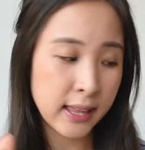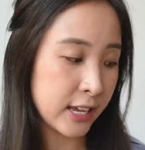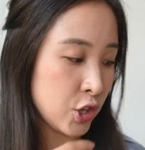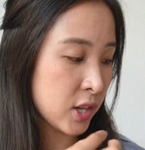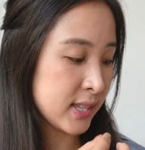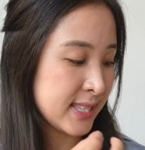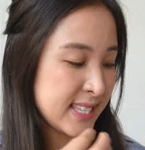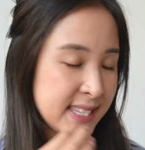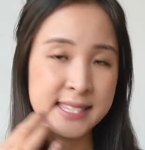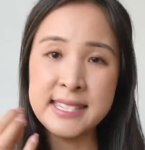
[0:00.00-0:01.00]
Like you can
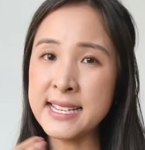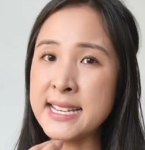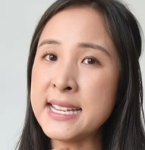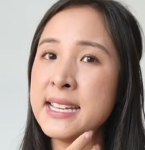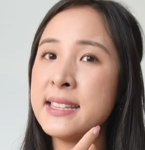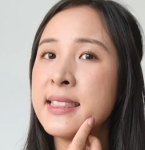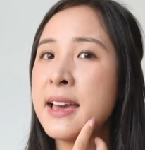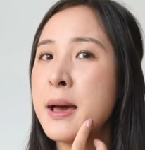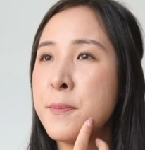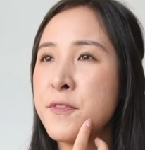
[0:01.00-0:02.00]
see
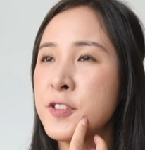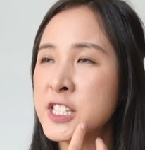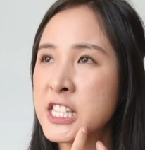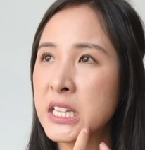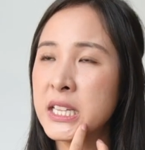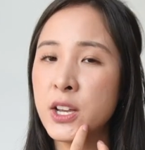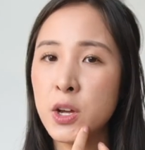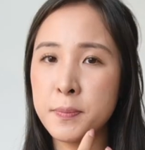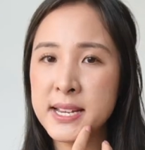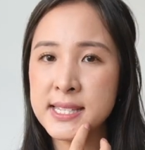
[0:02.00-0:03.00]
them physically
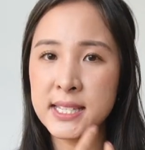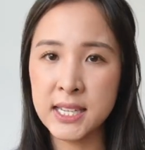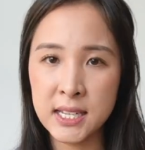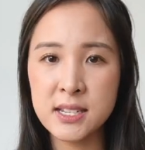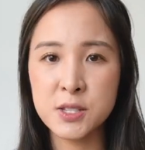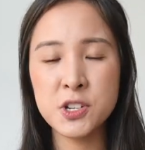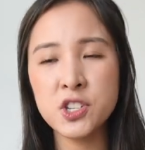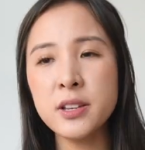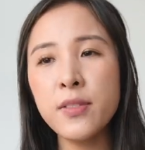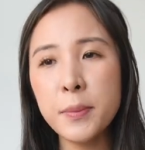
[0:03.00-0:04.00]
on my skin,
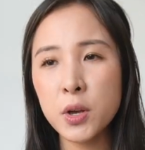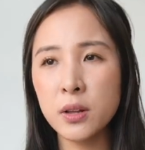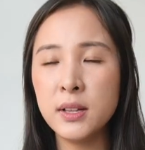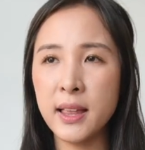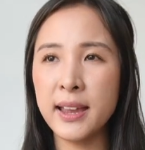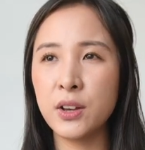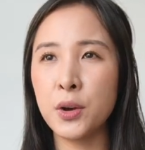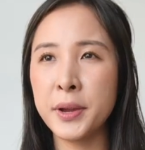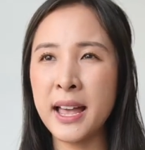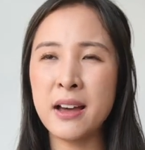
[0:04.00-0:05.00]
especially if I'm like
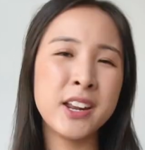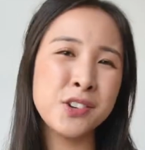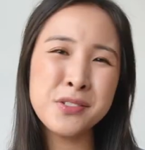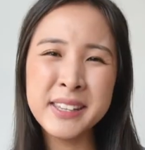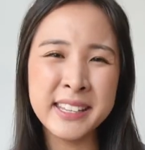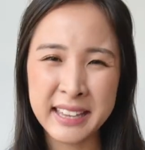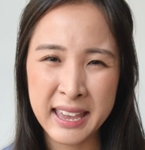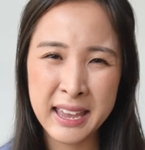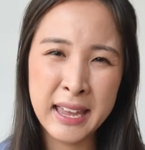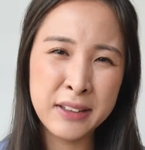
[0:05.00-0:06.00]
going out. I don't really
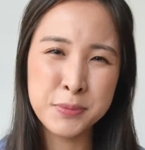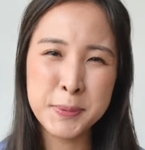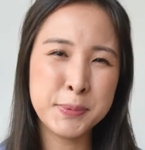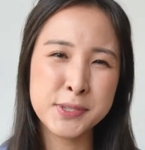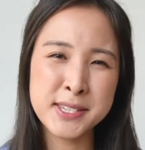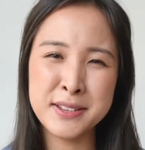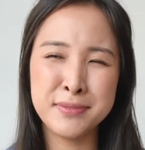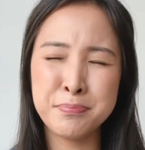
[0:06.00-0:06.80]
care if people see